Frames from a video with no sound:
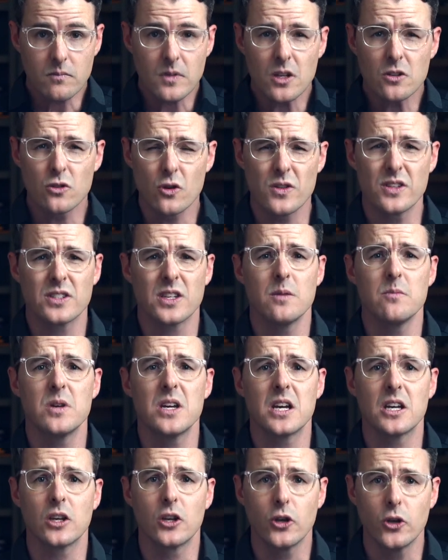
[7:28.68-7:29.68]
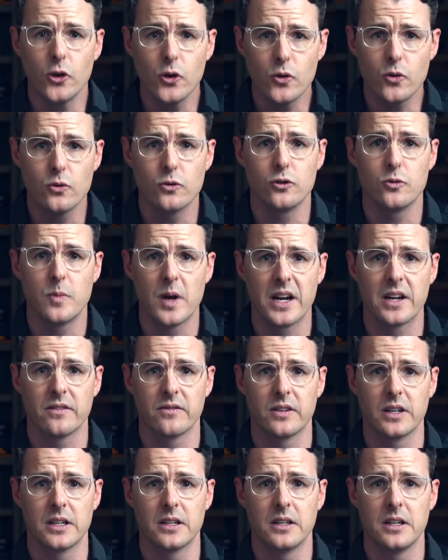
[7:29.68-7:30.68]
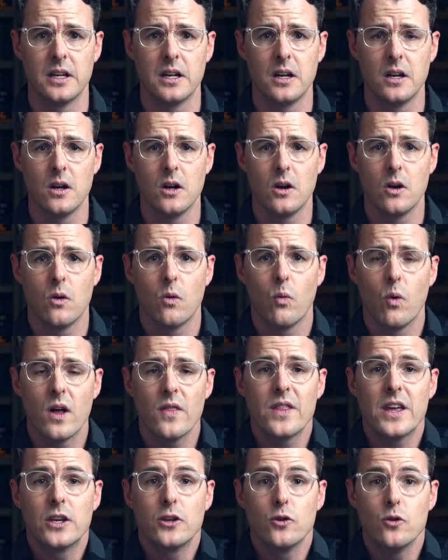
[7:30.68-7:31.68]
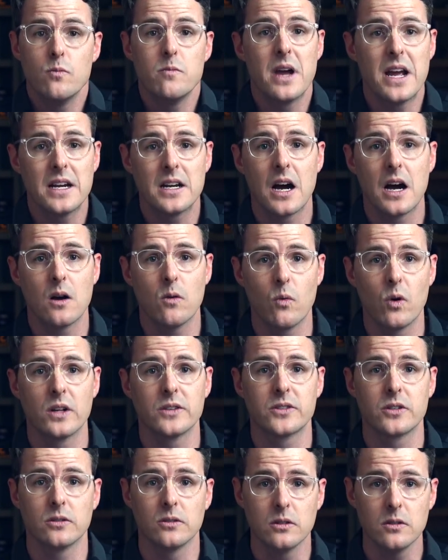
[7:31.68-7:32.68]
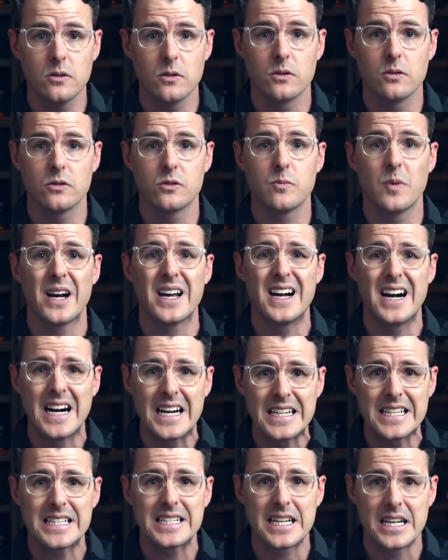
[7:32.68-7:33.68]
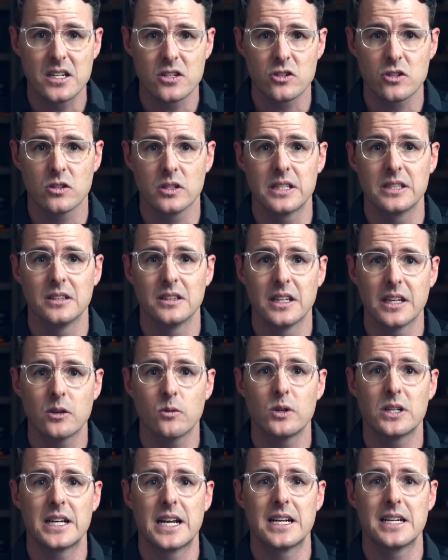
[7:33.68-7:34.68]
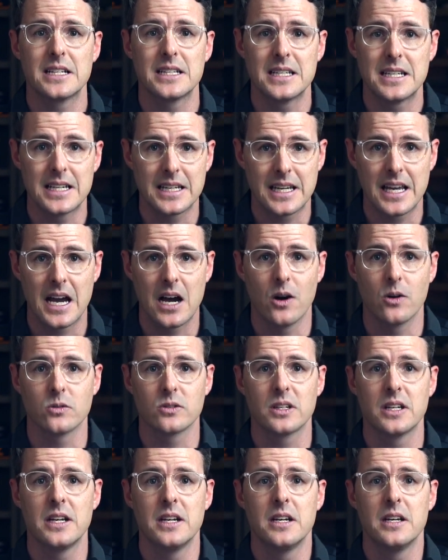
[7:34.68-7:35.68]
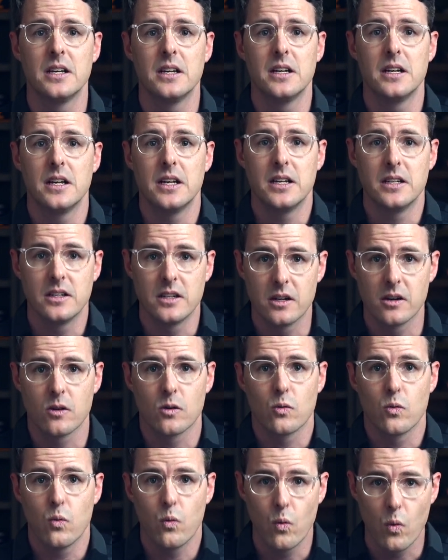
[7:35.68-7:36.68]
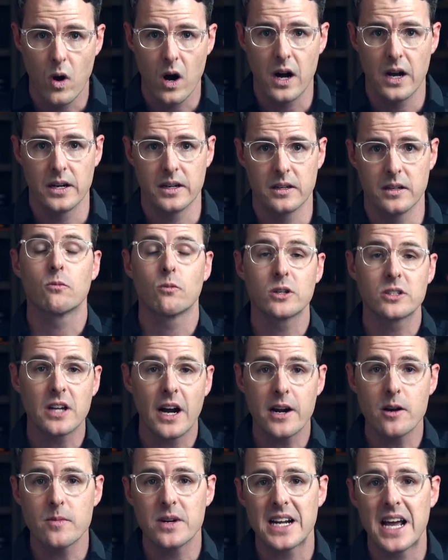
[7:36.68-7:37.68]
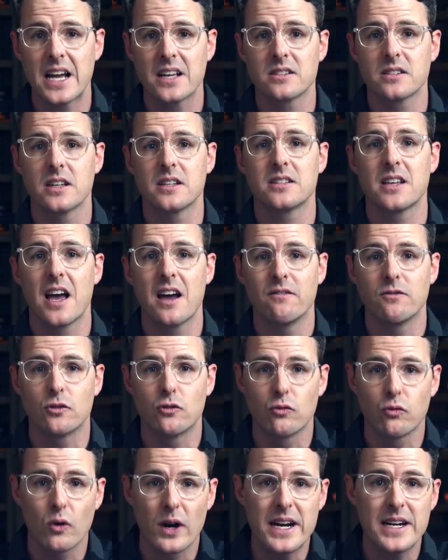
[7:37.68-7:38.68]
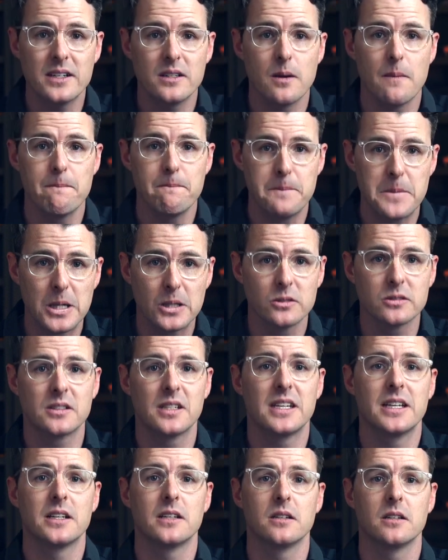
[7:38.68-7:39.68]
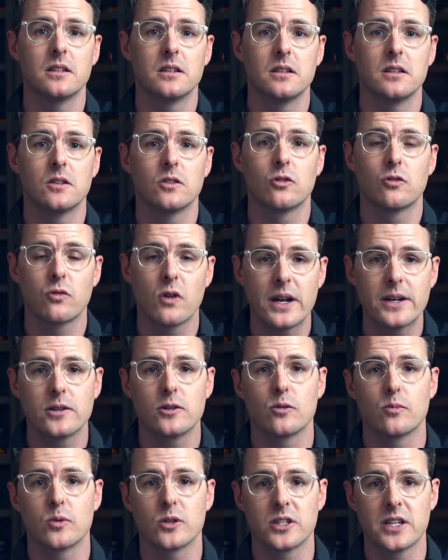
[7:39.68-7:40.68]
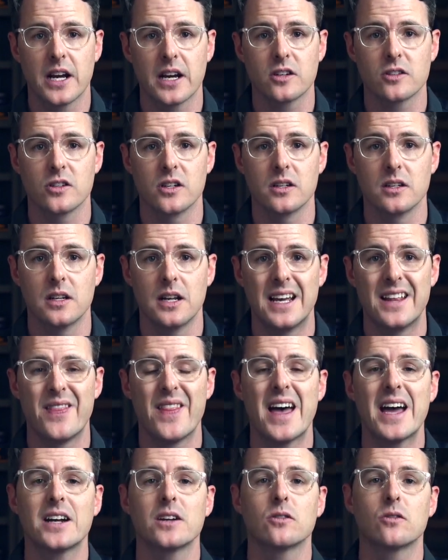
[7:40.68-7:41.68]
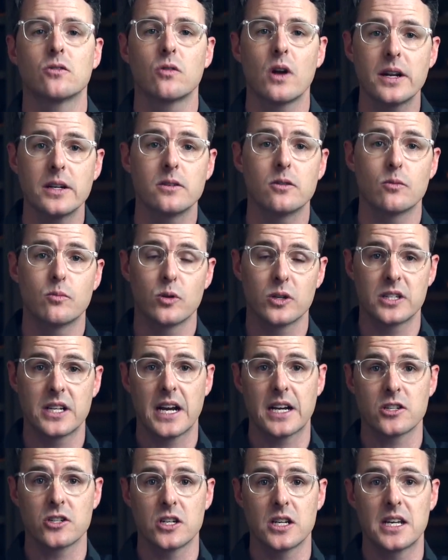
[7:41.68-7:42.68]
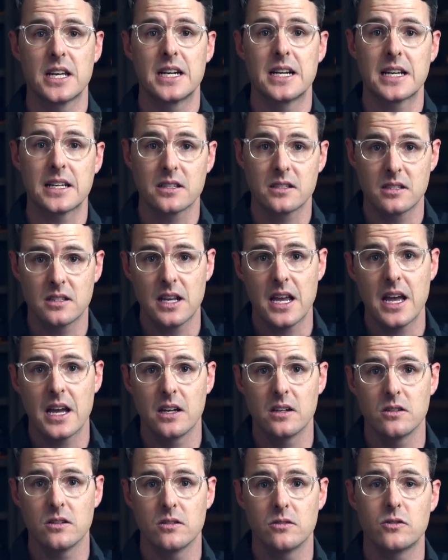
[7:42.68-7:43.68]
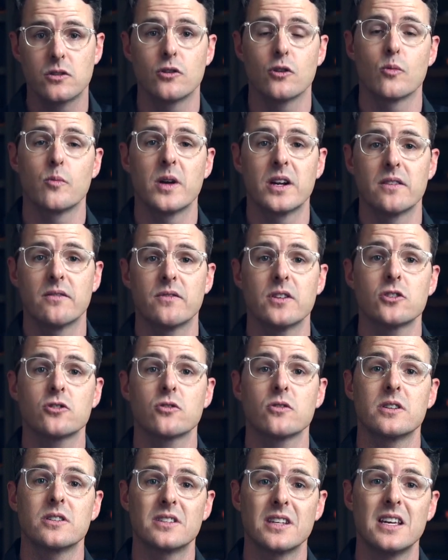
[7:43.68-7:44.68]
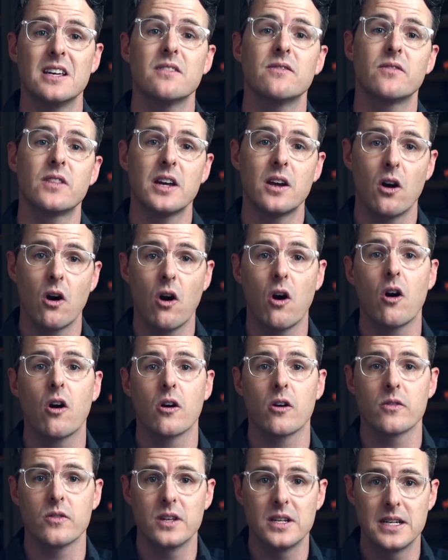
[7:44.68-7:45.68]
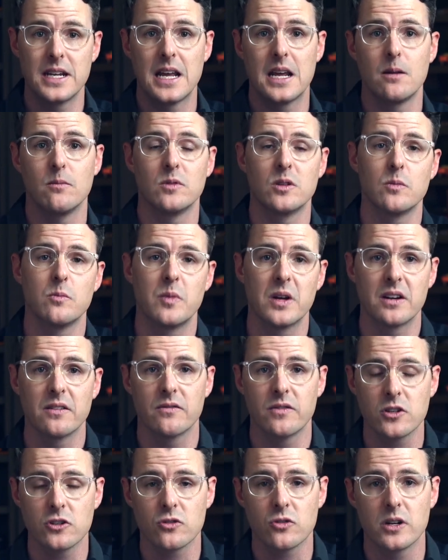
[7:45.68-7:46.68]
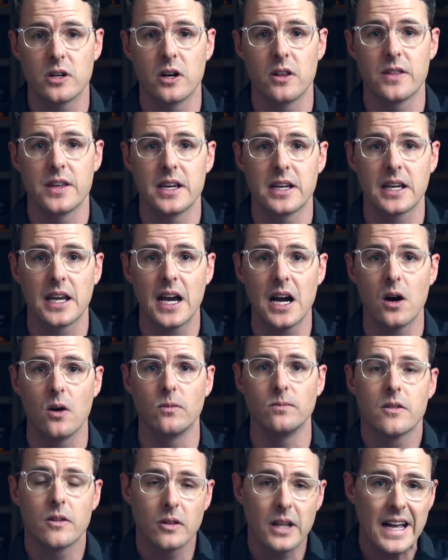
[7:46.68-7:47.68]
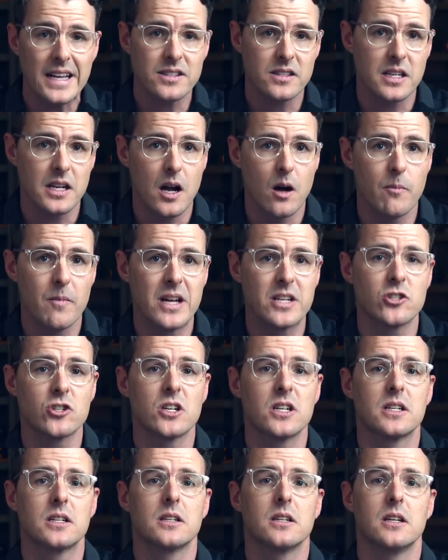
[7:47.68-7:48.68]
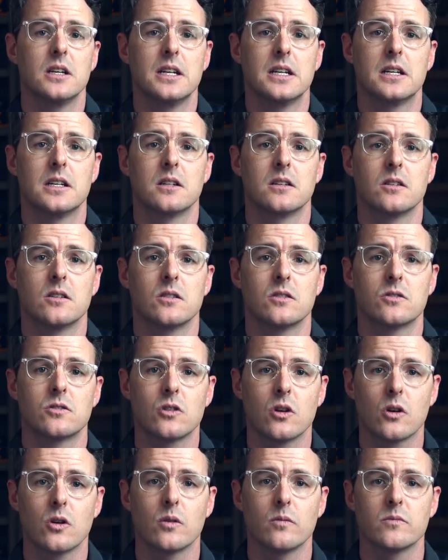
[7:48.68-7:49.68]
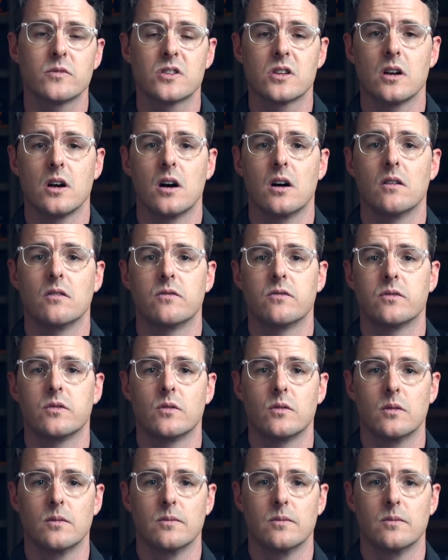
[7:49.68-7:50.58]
So this can be a huge benefit, one that you may not want to lose by unintentionally liquidating the account in year one. Retirement assets have great built-in creditor protection, and that creditor protection can extend to your beneficiaries if they are the named beneficiary on the account. The last thing I'll mention in terms of